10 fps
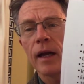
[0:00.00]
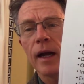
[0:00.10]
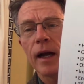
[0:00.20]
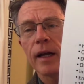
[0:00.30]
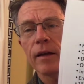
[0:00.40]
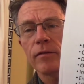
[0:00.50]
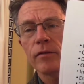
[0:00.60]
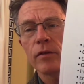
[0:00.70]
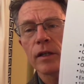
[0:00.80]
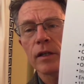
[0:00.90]
I have
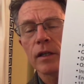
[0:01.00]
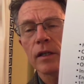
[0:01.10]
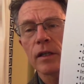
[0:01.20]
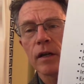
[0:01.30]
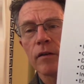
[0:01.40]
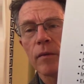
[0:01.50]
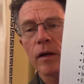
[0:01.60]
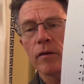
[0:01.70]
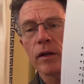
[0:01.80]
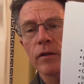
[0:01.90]
recently discovered my
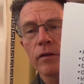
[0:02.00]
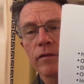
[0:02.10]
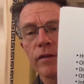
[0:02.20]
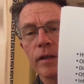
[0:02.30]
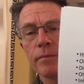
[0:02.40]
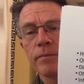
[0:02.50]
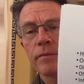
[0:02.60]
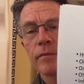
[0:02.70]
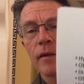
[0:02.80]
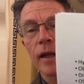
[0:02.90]
own atrial fib,
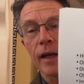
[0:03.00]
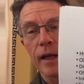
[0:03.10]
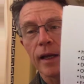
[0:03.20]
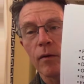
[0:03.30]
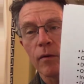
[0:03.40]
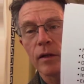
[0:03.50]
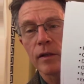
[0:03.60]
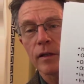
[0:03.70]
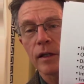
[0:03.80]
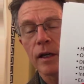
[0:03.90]
and I
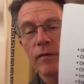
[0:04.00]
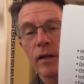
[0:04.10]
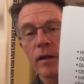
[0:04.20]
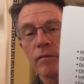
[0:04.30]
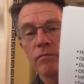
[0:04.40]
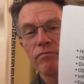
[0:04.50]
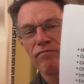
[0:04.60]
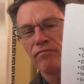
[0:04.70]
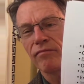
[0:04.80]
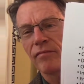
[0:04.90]
was, I've
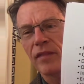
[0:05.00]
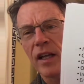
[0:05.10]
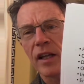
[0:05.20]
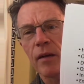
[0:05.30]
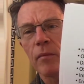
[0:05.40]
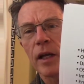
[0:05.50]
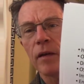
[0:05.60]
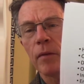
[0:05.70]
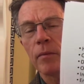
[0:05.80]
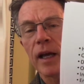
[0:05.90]
done not that many,
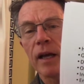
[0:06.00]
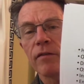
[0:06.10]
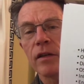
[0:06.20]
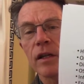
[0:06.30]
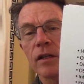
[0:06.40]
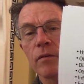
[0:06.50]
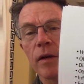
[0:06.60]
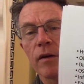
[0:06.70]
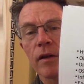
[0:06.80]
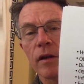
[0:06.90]
maybe half a dozen
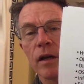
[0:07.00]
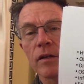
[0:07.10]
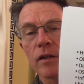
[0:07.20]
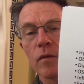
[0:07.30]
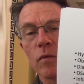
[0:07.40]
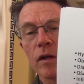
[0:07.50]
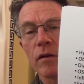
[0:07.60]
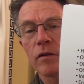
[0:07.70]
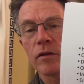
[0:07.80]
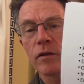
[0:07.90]
marathons and one
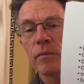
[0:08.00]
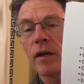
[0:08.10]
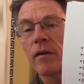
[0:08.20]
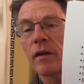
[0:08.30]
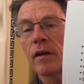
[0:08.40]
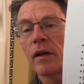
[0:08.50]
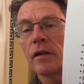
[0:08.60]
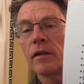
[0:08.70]
ultra marathon.